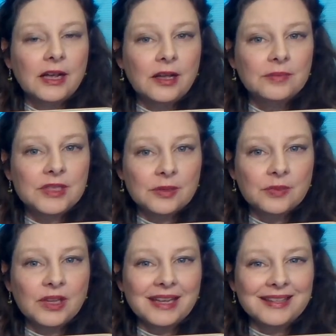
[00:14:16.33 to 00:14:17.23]

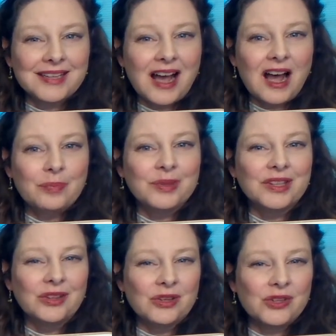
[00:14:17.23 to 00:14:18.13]
symbol at the top, but
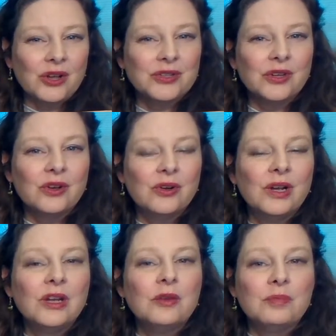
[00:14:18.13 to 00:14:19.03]
then there's also
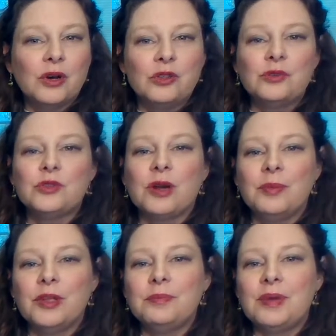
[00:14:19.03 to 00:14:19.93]
both
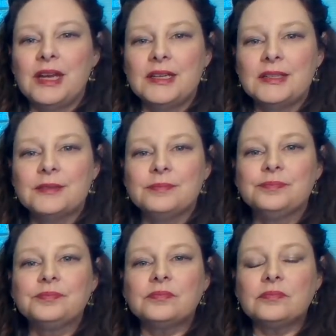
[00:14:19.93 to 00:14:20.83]
treble and bass
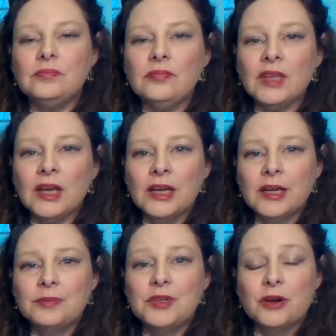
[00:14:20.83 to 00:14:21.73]

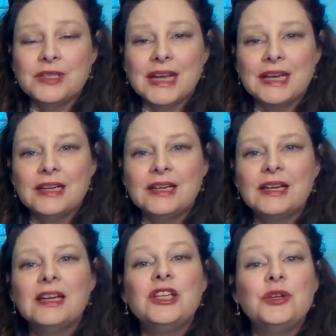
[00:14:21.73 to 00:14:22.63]
notated,
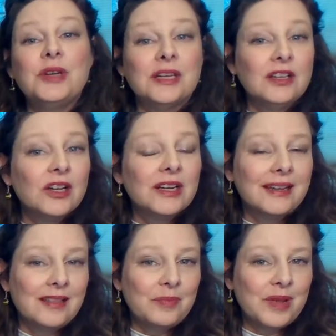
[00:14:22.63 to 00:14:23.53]
you can look
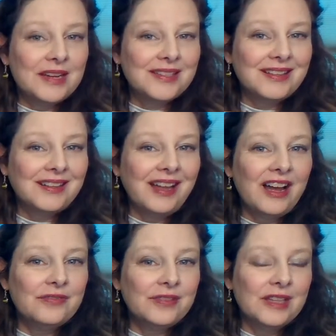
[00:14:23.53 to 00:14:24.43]
in the bass
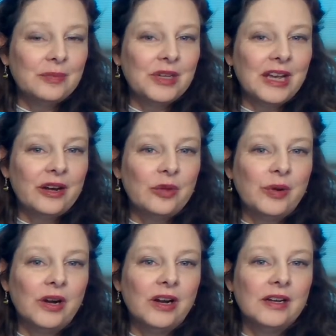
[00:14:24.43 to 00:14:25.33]
clef in the piano
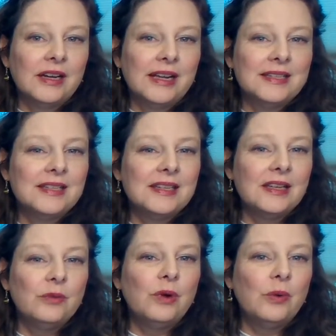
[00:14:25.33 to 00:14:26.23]
part and see
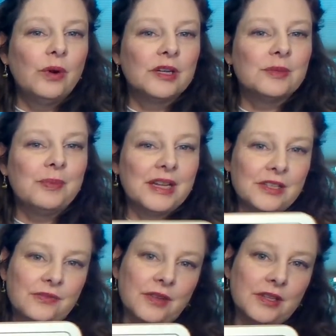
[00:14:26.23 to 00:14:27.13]
what works best
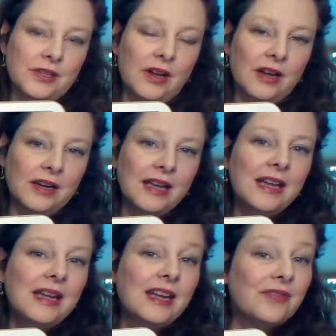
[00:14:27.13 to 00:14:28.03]
for the song.
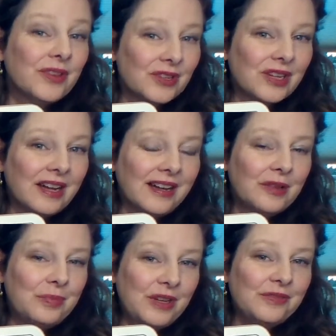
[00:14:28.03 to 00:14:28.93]
If there's a
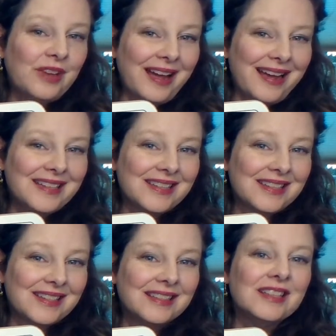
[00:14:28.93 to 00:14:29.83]
B flat,
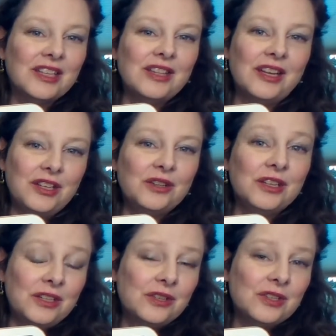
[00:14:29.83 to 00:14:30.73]
then you
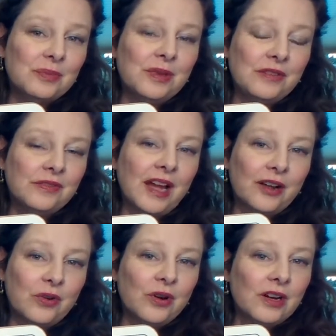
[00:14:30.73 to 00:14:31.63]
can use a B flat
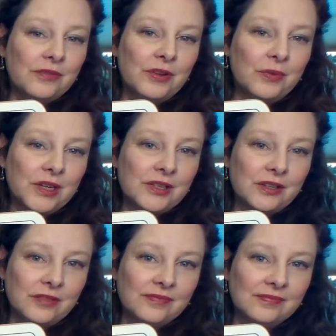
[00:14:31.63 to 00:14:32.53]
chord if you want to.
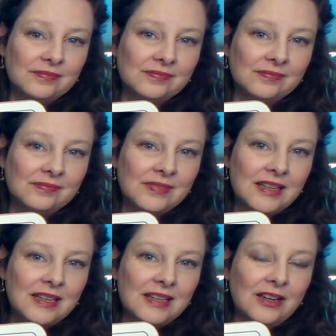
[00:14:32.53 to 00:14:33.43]

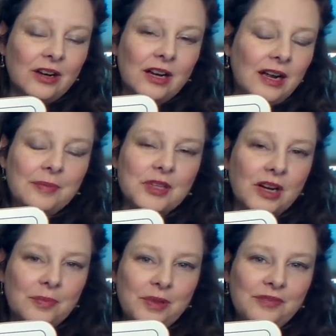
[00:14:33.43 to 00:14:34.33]
Or I'm
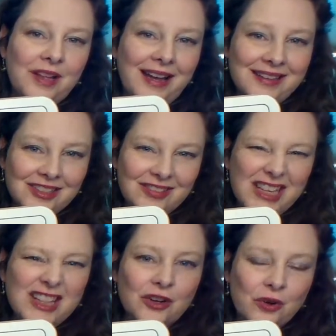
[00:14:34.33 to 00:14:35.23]
sorry, a B flat
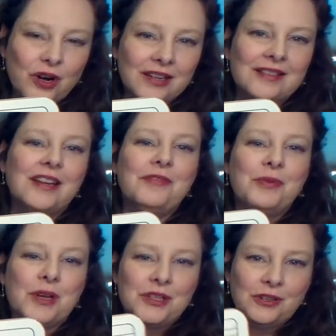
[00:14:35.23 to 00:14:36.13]
in the chord if you
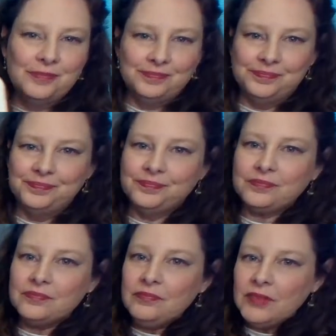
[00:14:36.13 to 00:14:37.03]
want to,
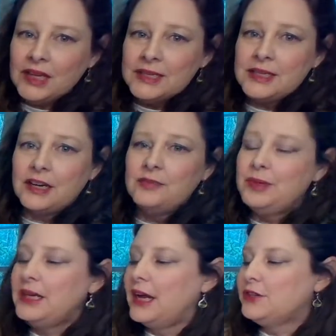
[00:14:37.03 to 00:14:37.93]
instead of
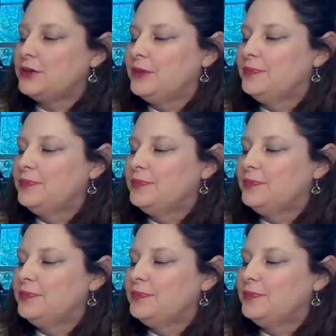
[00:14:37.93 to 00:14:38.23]
B natural.